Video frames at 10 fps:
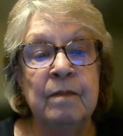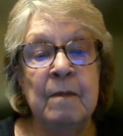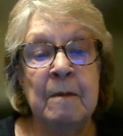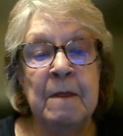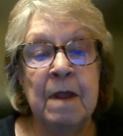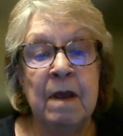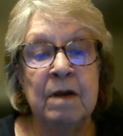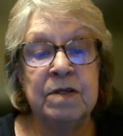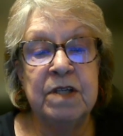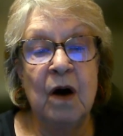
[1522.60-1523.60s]
So
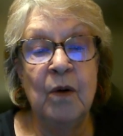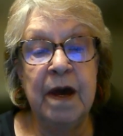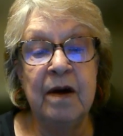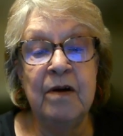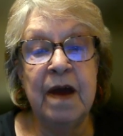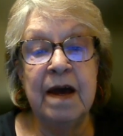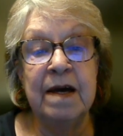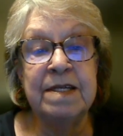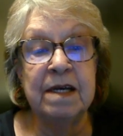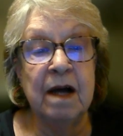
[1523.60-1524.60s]
here is a copy
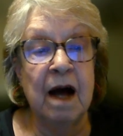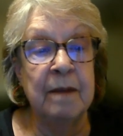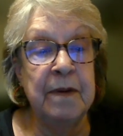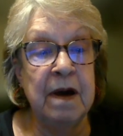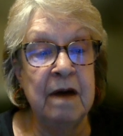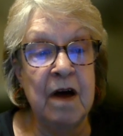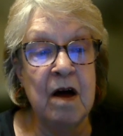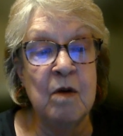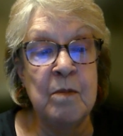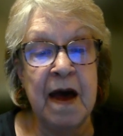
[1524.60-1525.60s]
of the homepage.
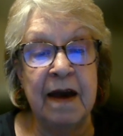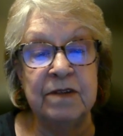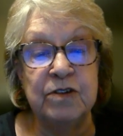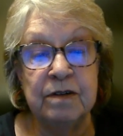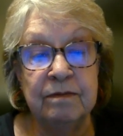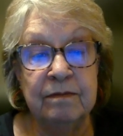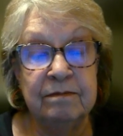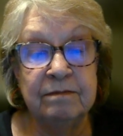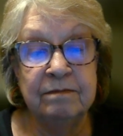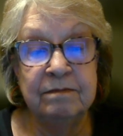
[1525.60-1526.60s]

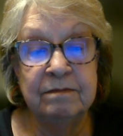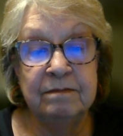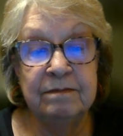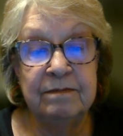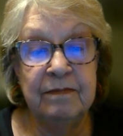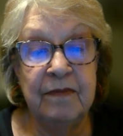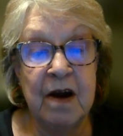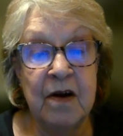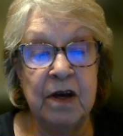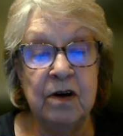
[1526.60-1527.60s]
Very
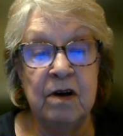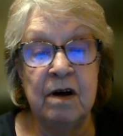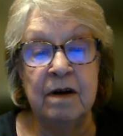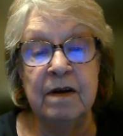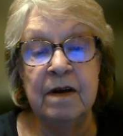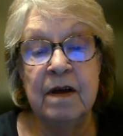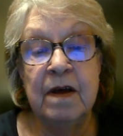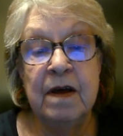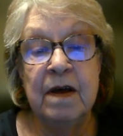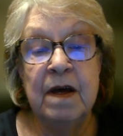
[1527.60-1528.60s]
good.
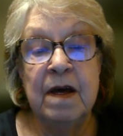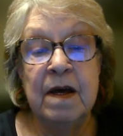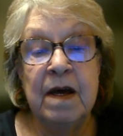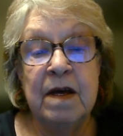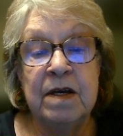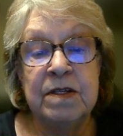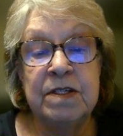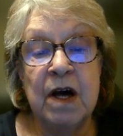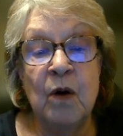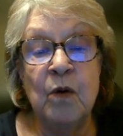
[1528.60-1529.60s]
So you
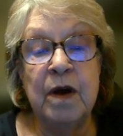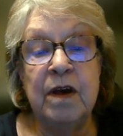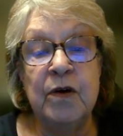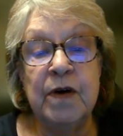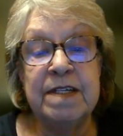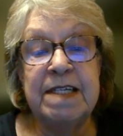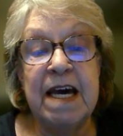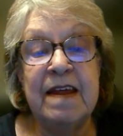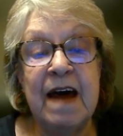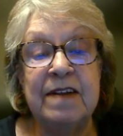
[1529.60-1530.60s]
can see that
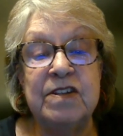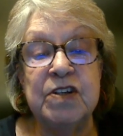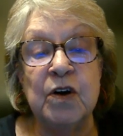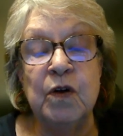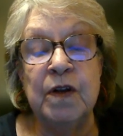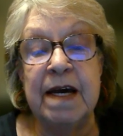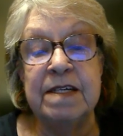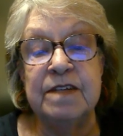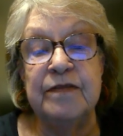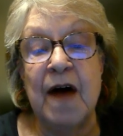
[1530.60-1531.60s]
circled is to find
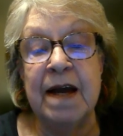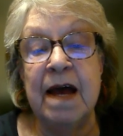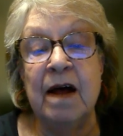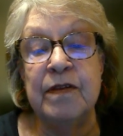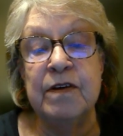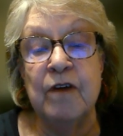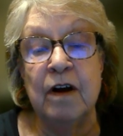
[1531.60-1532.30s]
health and drug plans.